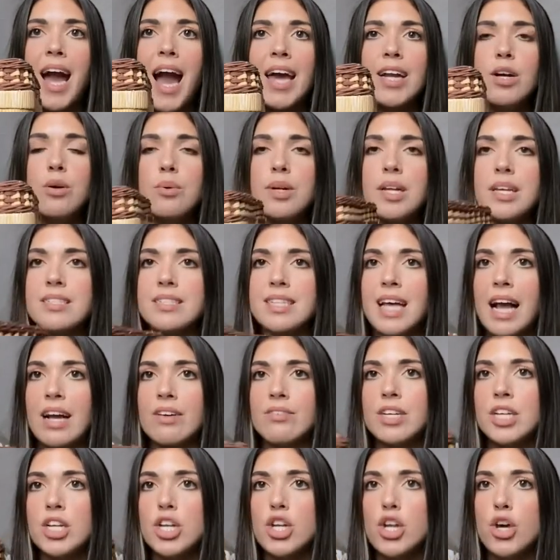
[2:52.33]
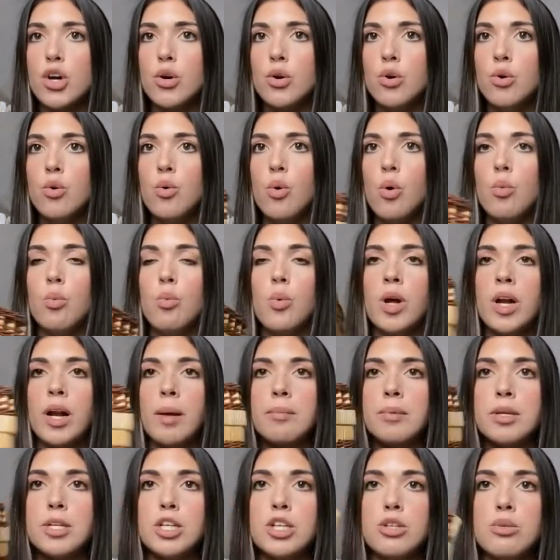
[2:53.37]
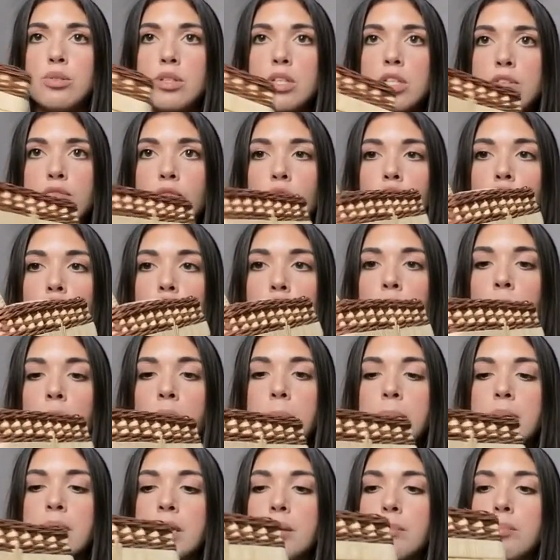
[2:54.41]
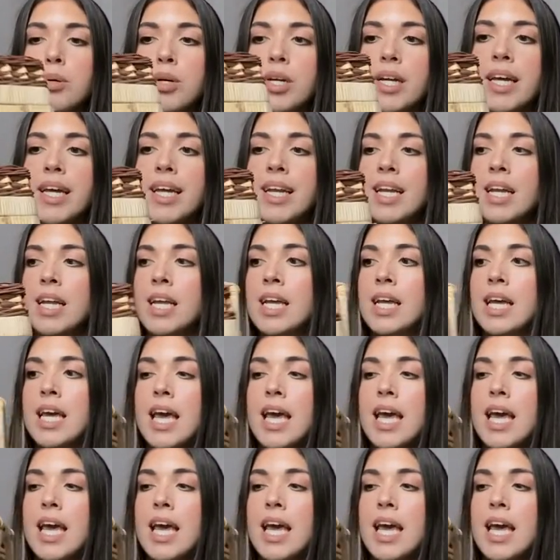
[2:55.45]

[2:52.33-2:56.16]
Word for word: I don't exactly know what I'm gonna use this for or where I'm gonna put it.